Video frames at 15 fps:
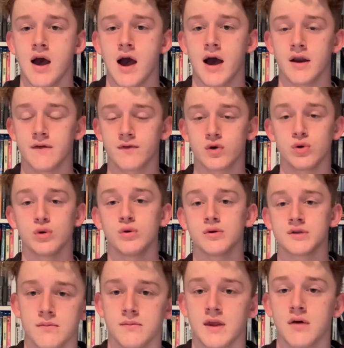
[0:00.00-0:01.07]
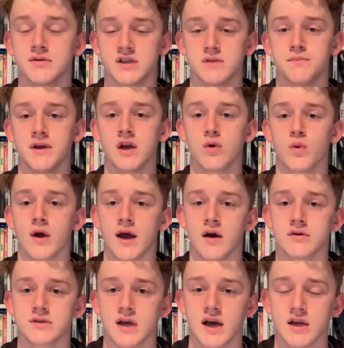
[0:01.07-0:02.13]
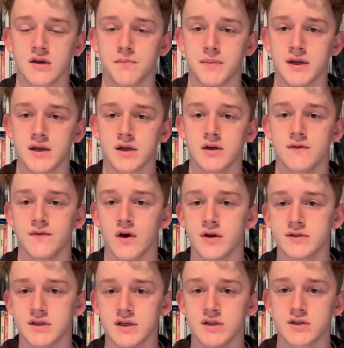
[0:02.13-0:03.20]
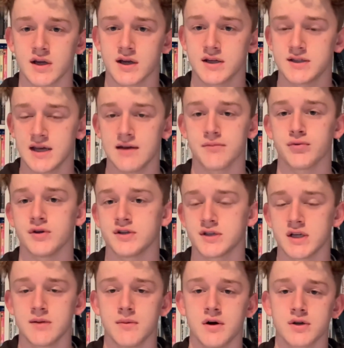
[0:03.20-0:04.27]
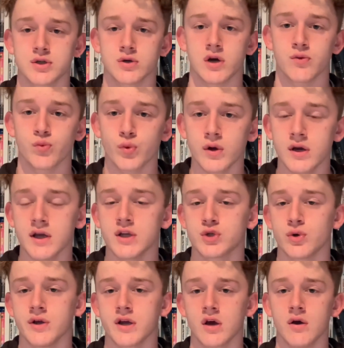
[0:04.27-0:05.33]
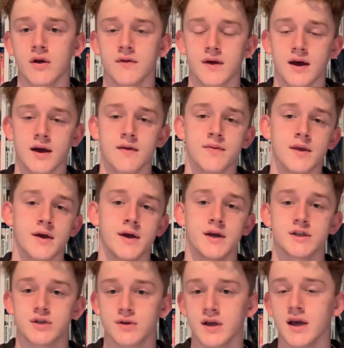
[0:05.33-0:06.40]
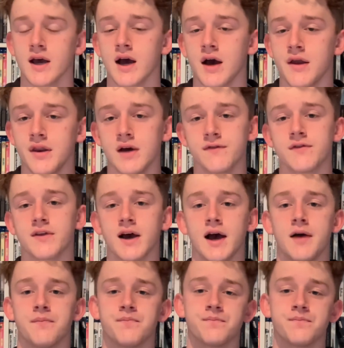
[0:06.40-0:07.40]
And of course, there was this big warehouse that had been converted into like a temporary cinema. So I really enjoyed going there. So yeah, enough of that.